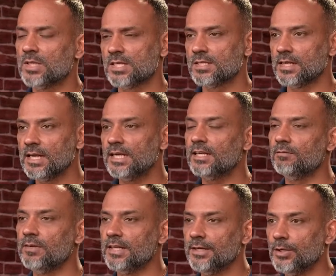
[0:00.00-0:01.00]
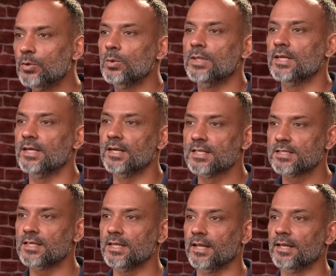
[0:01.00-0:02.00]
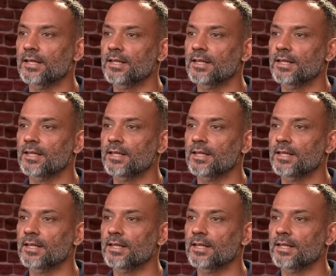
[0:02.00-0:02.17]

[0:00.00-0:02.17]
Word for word: which is relatively new in the industry,